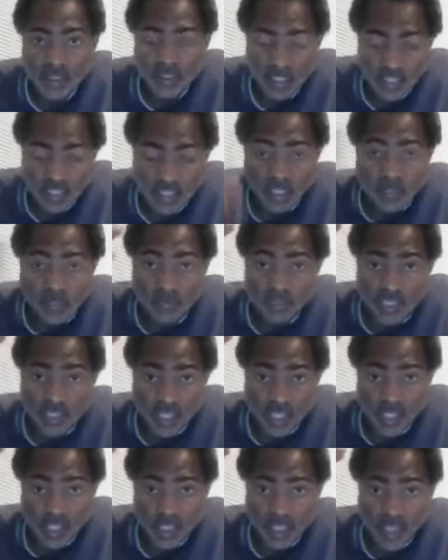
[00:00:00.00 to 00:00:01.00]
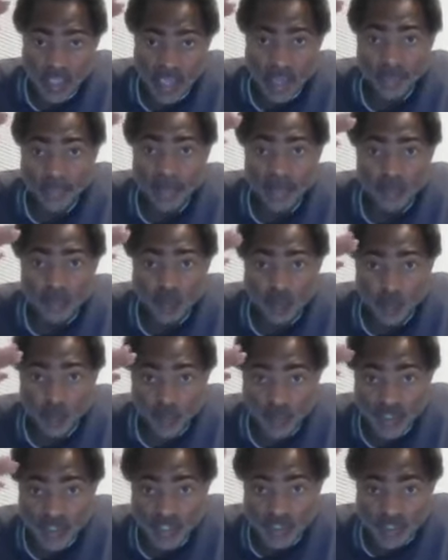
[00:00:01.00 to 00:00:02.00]
The iniquity haven't
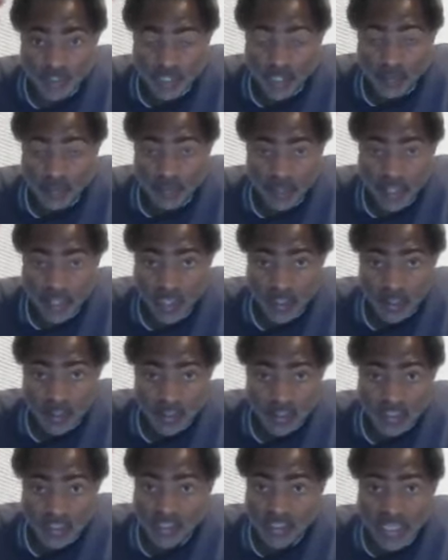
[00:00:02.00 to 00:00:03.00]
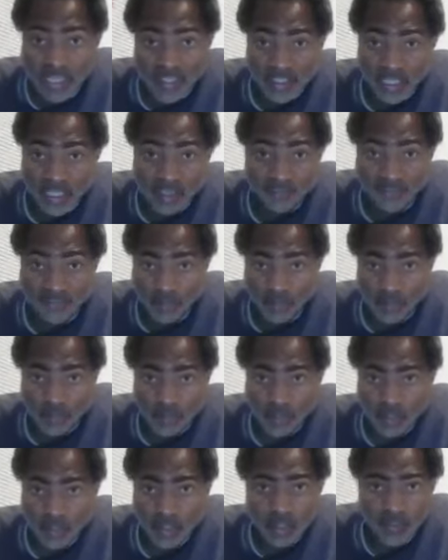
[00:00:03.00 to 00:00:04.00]
reached up yet. It's not yet
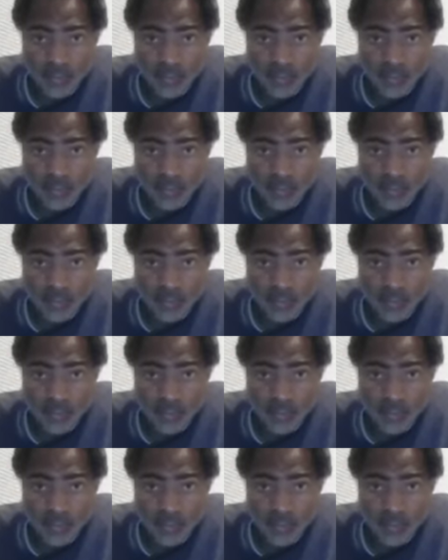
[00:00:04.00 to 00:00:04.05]
full.